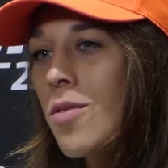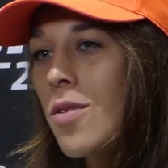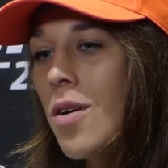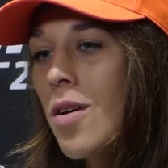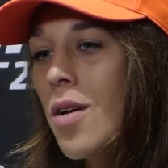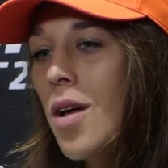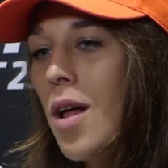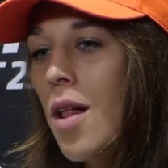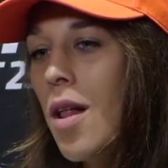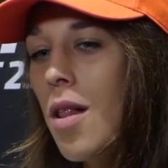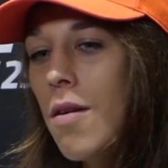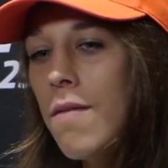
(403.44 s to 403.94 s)

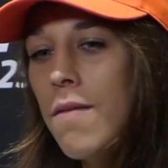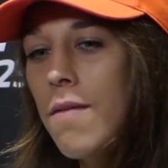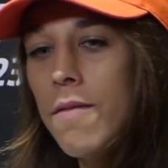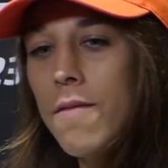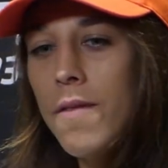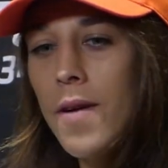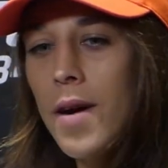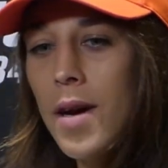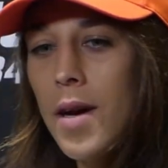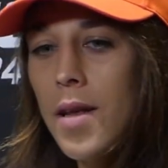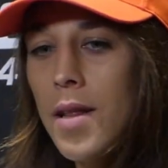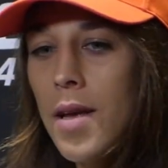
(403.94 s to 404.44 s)
a hell of a
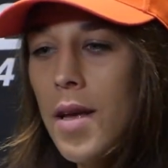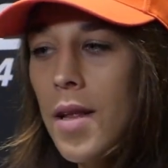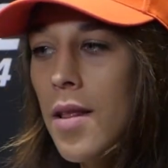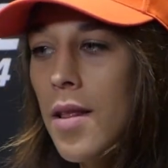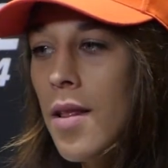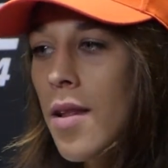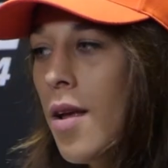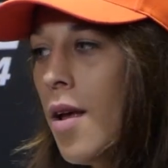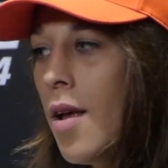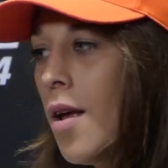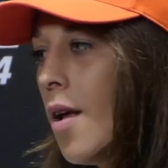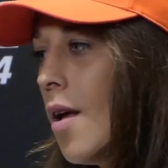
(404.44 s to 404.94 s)
fight,
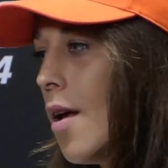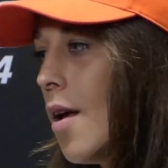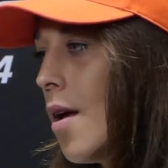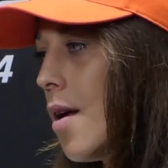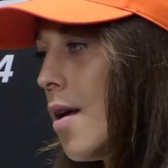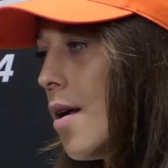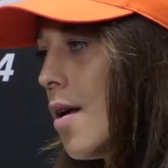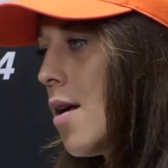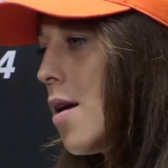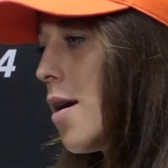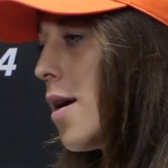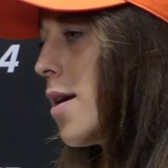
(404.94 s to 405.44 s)
and
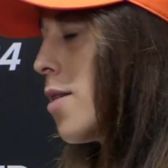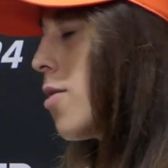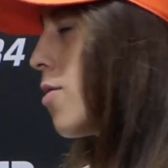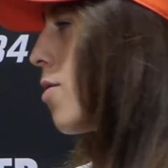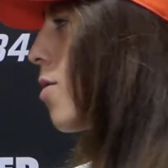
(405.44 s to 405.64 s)
I don't